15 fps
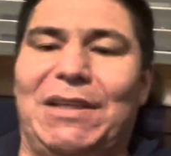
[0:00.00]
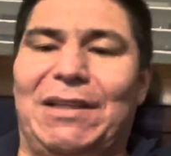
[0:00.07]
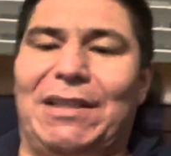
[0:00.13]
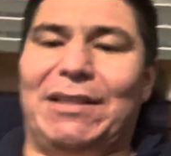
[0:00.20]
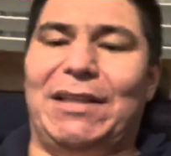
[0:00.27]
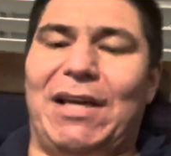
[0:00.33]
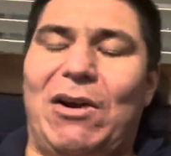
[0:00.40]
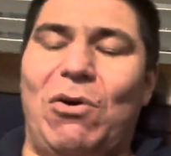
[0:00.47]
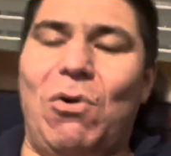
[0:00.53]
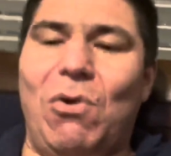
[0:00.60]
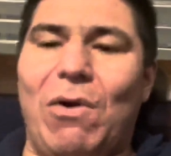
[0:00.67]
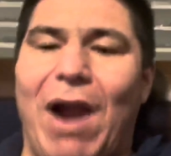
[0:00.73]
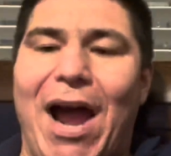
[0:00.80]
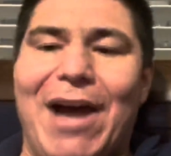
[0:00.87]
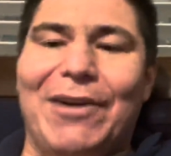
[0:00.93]
like that,
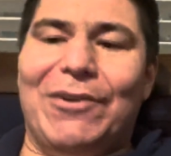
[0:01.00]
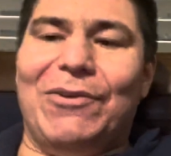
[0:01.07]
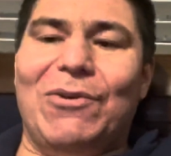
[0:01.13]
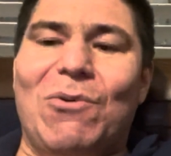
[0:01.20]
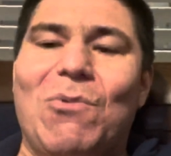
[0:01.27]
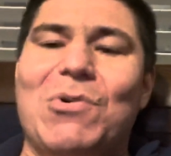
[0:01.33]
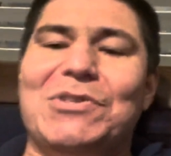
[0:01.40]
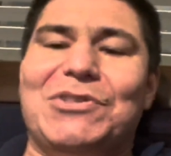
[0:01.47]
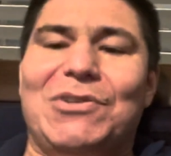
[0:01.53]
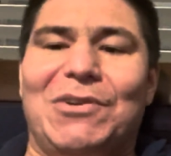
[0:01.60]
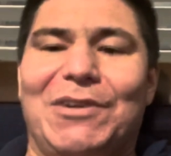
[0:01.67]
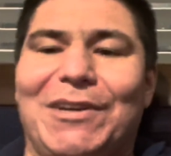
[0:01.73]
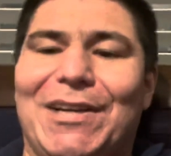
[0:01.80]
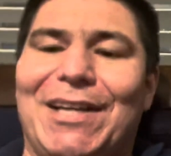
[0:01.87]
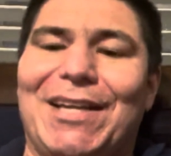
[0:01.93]
or I don't know what's
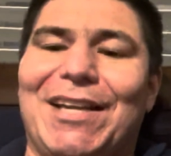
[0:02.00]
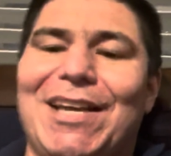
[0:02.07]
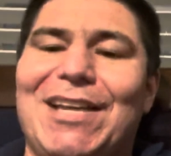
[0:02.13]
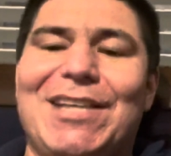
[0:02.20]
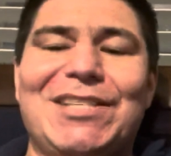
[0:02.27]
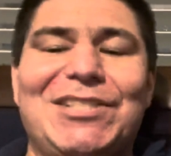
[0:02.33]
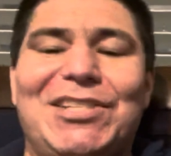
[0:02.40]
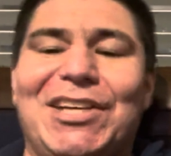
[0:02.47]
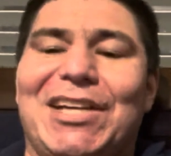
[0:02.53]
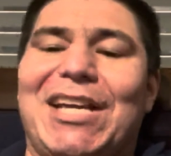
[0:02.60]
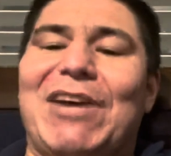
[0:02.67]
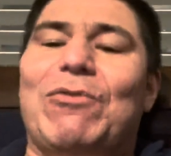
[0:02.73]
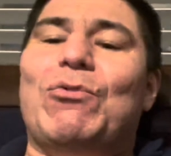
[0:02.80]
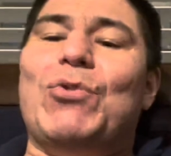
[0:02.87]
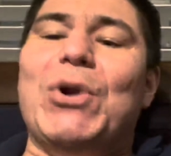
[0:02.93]
gonna get. He's gonna
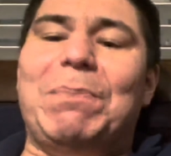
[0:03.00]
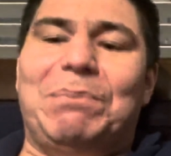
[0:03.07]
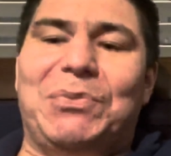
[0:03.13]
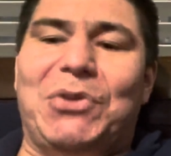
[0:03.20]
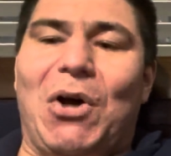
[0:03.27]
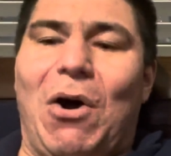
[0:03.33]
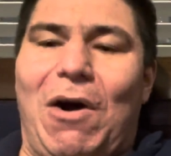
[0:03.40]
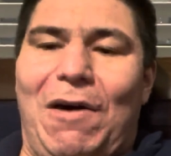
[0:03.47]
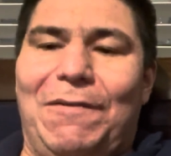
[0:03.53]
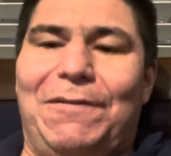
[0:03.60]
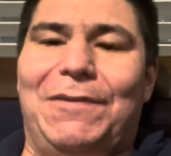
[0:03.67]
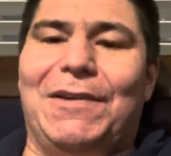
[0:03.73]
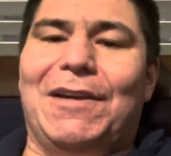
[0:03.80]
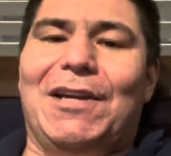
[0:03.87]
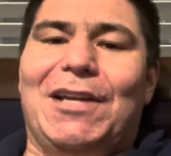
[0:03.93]
get ripped off.
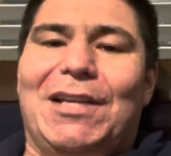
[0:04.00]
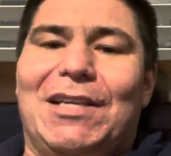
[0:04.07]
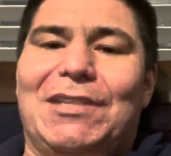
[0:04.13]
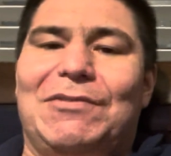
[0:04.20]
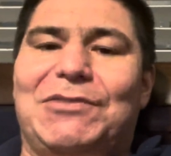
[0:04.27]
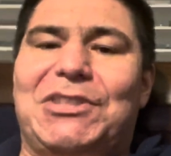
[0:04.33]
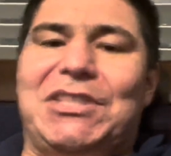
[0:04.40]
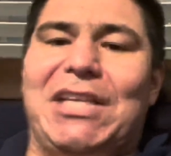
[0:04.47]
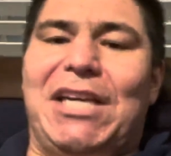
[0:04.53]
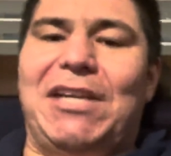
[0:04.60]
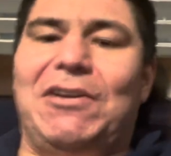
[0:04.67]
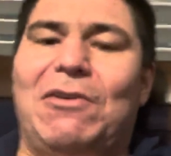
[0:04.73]
I'm saying